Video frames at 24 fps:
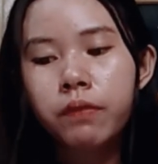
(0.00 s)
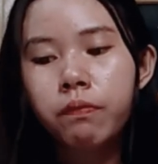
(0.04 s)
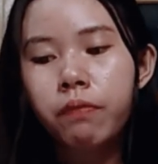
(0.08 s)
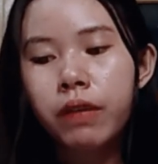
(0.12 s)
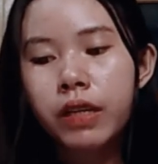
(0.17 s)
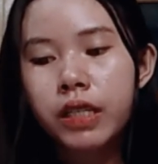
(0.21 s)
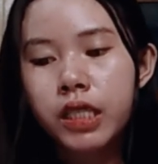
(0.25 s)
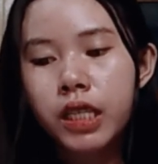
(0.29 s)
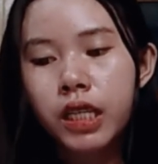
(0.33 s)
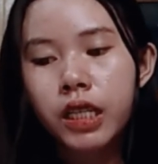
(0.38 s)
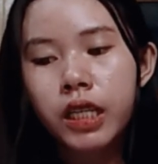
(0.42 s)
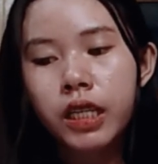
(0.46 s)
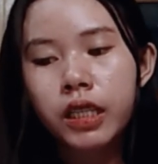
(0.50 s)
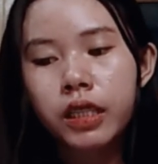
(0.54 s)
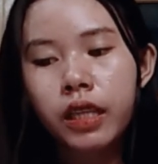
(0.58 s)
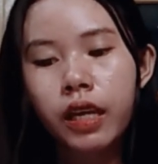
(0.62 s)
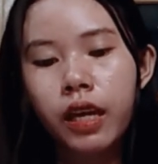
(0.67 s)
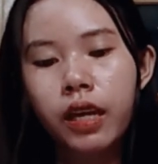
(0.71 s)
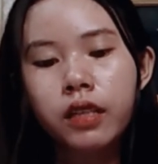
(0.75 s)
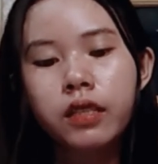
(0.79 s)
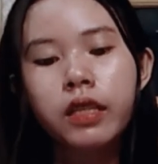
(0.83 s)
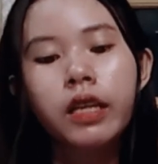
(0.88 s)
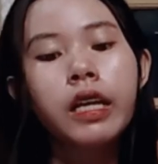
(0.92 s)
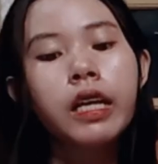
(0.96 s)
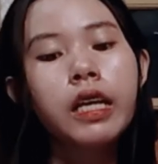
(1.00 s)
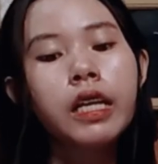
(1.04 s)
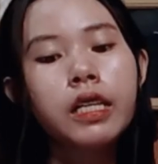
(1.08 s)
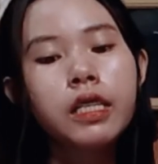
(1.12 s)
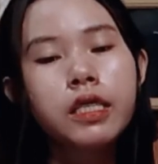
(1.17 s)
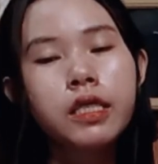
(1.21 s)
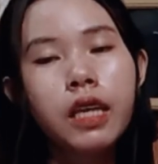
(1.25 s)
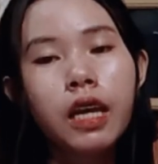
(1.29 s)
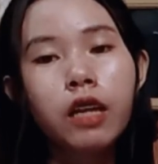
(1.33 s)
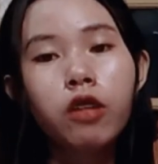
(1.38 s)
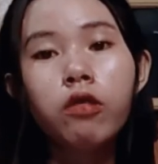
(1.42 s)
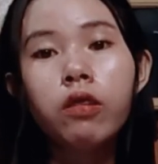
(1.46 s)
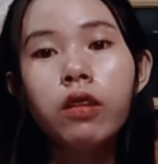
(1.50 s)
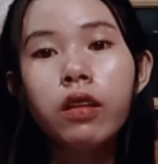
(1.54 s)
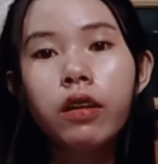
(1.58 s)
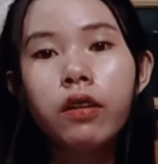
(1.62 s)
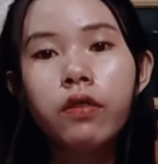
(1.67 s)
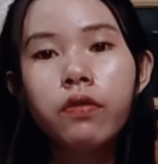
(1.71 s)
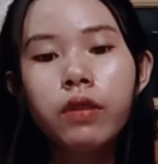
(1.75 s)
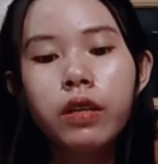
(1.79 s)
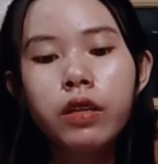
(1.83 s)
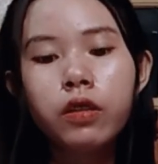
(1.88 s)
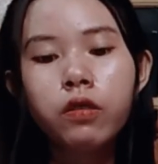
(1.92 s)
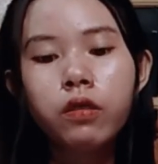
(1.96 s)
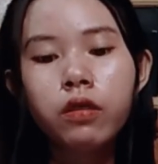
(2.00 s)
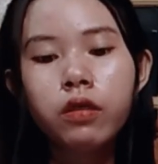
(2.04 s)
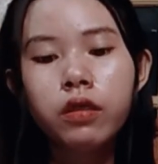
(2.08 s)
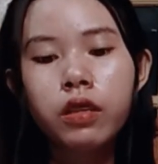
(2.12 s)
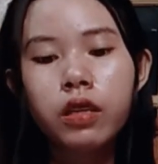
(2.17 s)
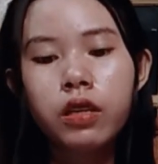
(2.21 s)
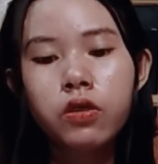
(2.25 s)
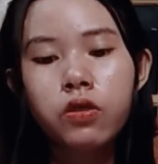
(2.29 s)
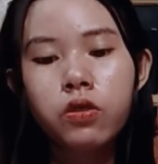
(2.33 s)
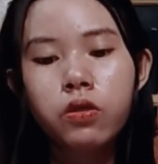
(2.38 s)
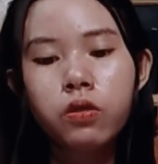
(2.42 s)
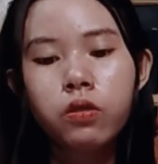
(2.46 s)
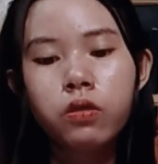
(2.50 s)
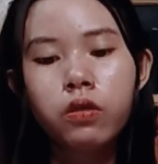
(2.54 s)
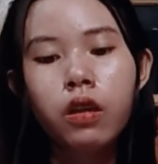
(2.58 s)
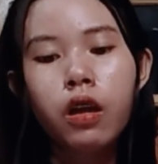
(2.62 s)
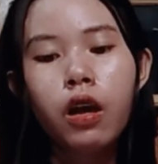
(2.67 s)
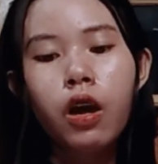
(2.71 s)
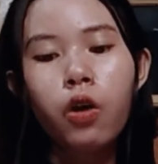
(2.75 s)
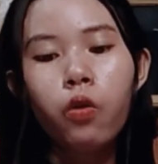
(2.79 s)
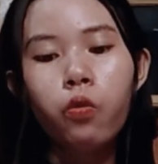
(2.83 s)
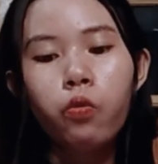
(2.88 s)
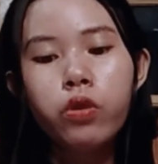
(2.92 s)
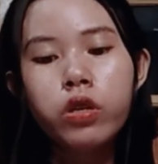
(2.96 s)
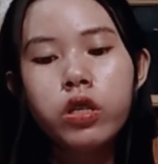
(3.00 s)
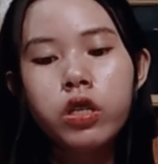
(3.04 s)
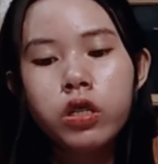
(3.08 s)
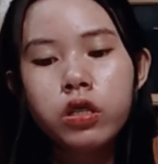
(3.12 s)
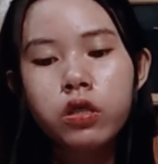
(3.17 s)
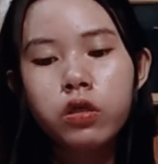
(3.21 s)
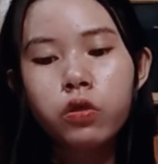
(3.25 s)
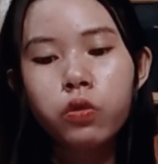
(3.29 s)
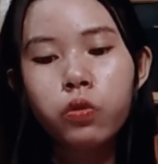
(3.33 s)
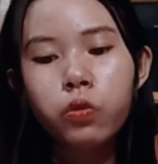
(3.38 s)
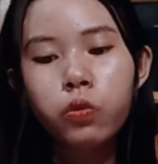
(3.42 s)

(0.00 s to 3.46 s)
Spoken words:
facilitate cellular recognition, which is